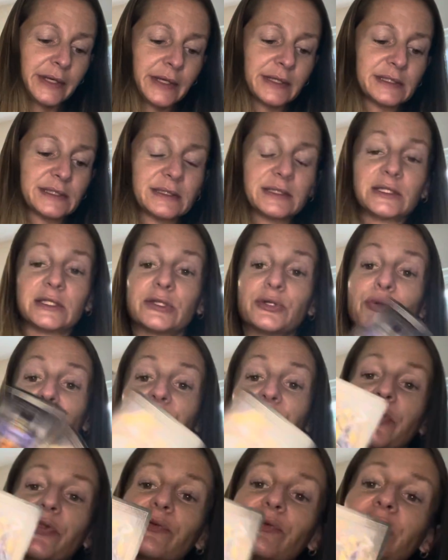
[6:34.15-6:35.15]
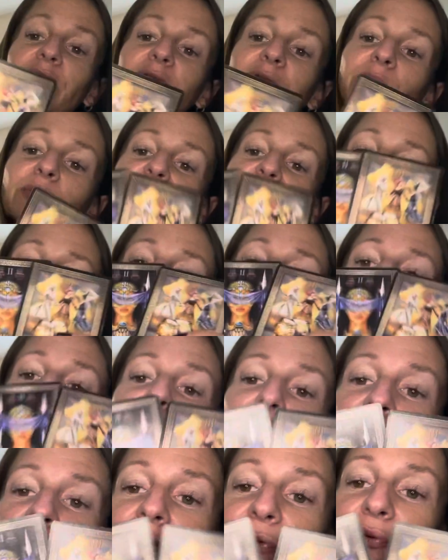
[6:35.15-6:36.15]
It's two and a three. We've got a
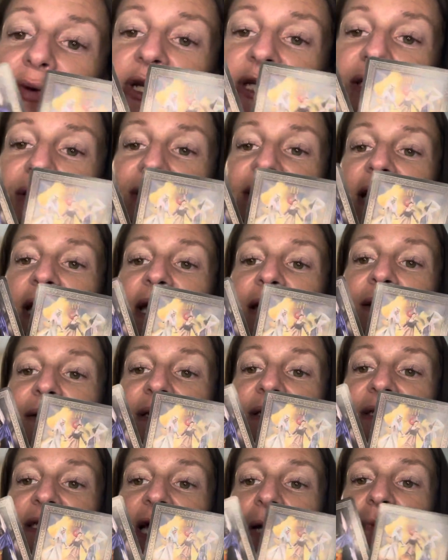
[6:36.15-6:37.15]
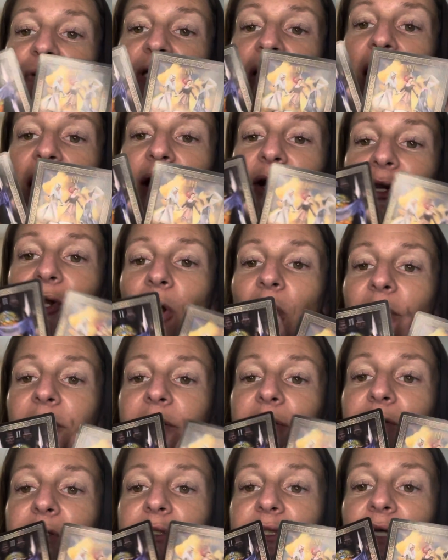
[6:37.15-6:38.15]
two and a three. So taking the steps,
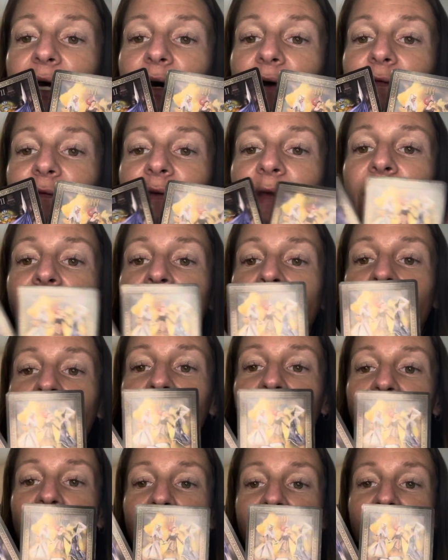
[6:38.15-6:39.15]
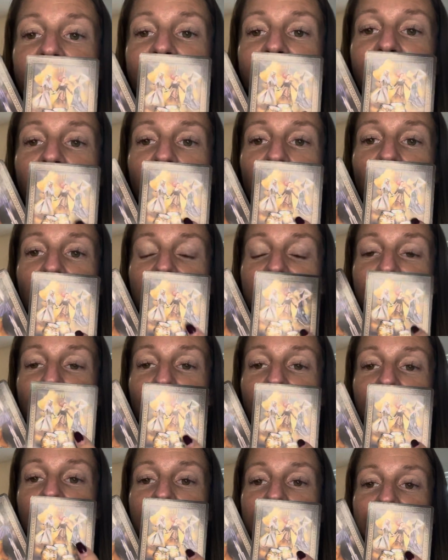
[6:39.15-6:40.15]
unguarding yourself, and having fun while
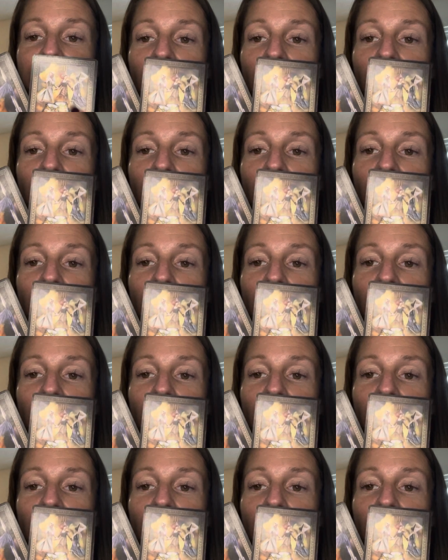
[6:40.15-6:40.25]
doing it.